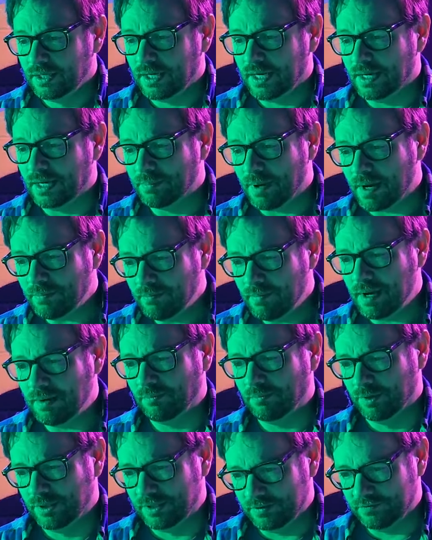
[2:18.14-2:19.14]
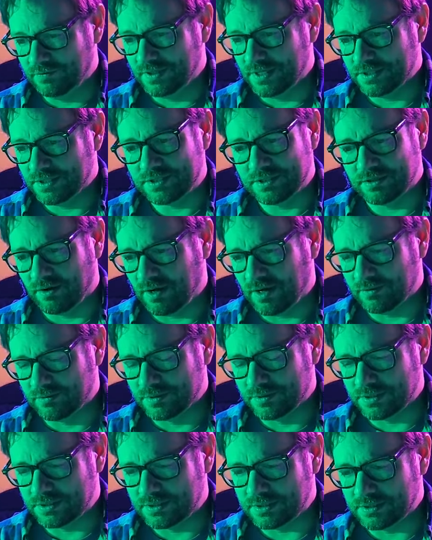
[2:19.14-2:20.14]
In my memory of this, you know, I
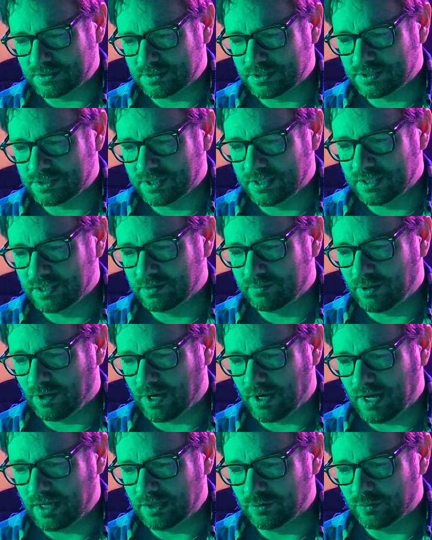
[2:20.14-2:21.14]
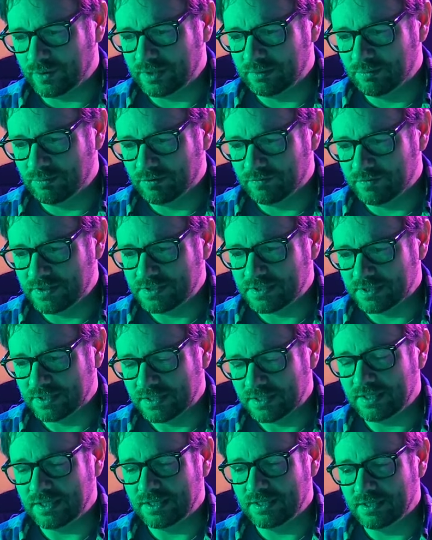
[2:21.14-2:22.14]
was just thinking about Halloween movies, and
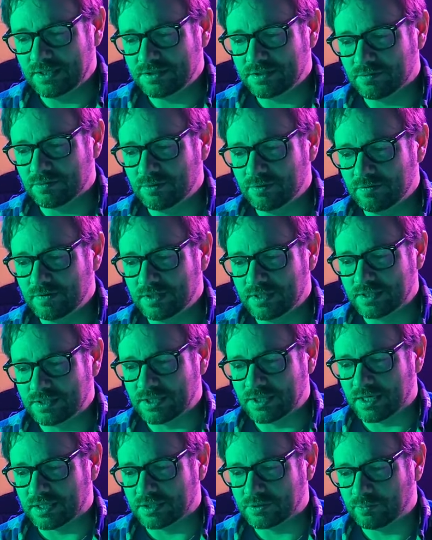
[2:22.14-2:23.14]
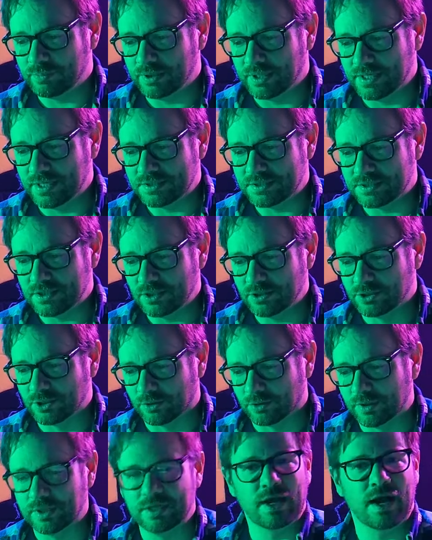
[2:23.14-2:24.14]
it is a movie that takes place
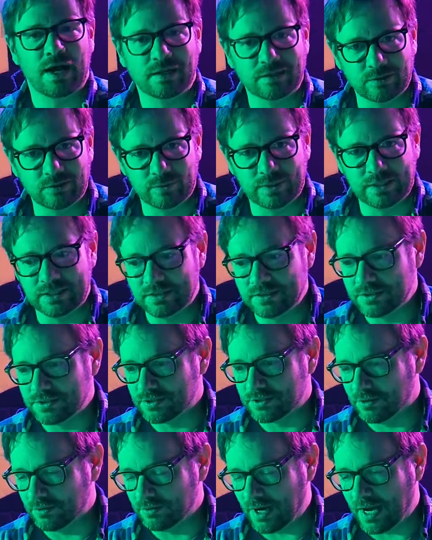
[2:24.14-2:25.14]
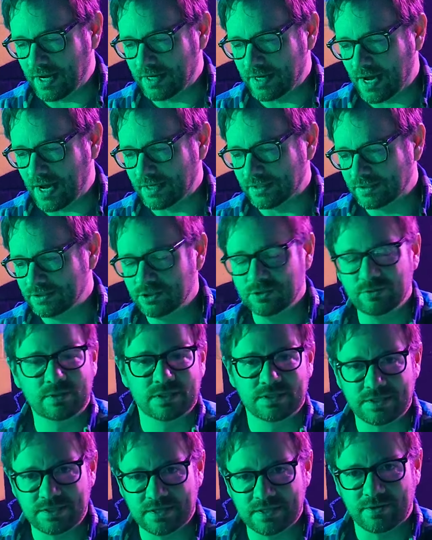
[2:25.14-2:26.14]
during Halloween, so I do
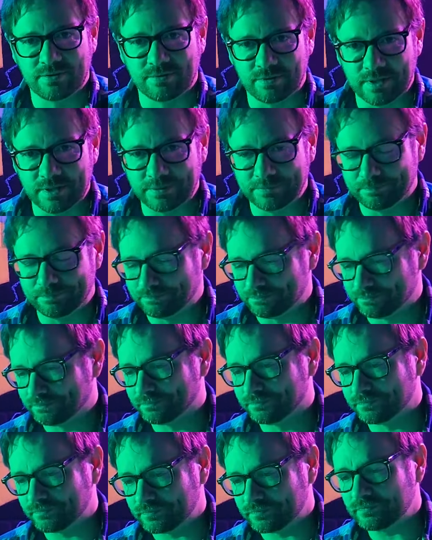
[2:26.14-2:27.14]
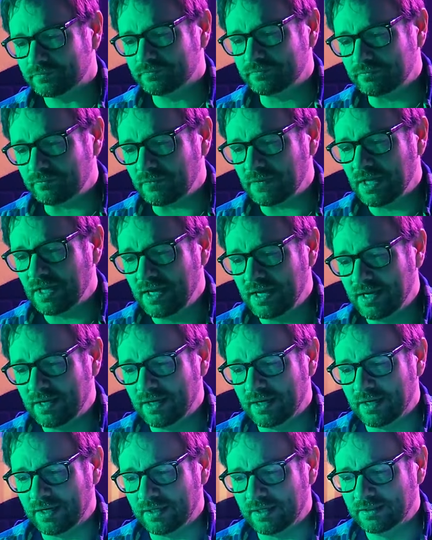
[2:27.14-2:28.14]
consider it
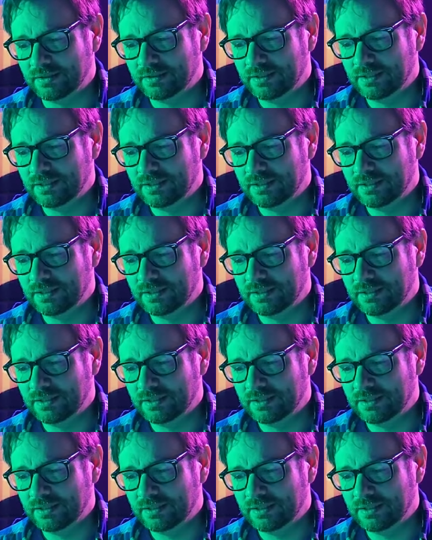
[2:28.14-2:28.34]
a